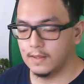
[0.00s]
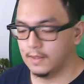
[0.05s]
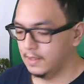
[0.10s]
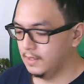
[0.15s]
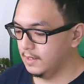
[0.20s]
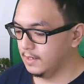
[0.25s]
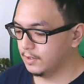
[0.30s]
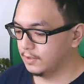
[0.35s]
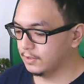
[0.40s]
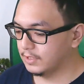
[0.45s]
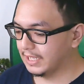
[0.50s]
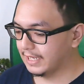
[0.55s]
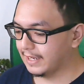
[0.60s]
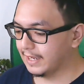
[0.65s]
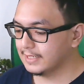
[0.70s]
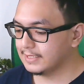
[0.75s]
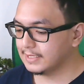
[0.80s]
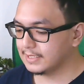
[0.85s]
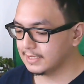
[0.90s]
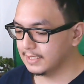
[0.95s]
Good day,
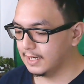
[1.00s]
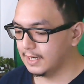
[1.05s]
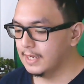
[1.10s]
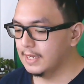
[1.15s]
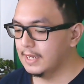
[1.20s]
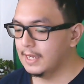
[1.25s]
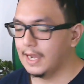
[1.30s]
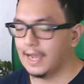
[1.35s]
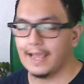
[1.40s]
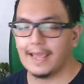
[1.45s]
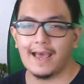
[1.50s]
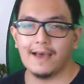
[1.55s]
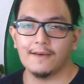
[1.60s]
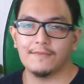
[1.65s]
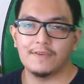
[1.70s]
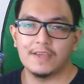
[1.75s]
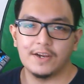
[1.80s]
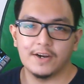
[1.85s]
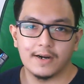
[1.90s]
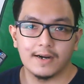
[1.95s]
guys. I have
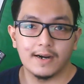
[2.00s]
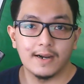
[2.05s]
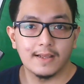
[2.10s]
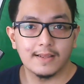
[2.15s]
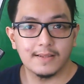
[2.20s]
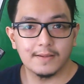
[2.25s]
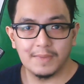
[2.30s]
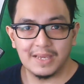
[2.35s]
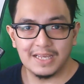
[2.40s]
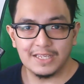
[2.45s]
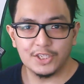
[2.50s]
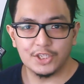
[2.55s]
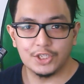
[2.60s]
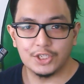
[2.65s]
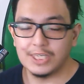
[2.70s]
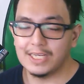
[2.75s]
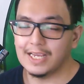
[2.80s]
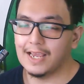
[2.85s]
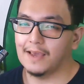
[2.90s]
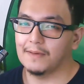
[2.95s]
here the
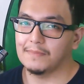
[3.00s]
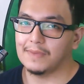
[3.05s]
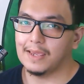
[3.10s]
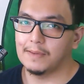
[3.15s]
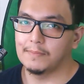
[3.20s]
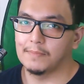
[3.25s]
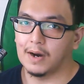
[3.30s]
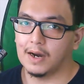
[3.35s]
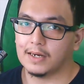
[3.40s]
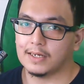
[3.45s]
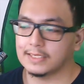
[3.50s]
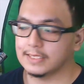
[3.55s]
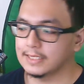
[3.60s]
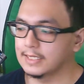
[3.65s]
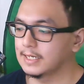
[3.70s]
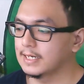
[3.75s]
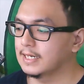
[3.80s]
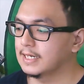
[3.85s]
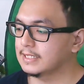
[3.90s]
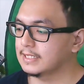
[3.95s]
MageGee MK box.
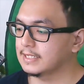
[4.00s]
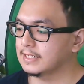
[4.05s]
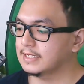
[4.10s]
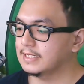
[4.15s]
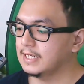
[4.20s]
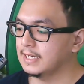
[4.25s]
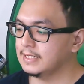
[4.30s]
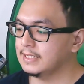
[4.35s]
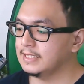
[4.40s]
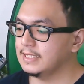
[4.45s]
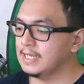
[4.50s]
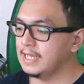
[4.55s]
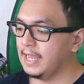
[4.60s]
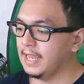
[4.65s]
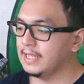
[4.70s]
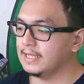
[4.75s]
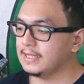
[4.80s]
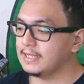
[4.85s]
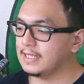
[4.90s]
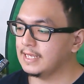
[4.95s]
It's a
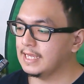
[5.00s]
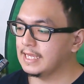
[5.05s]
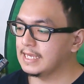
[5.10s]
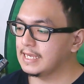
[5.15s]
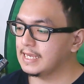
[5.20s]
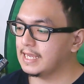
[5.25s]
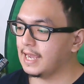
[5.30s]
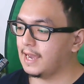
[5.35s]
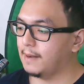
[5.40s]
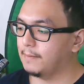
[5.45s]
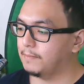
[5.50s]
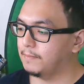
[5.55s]
68 keycap,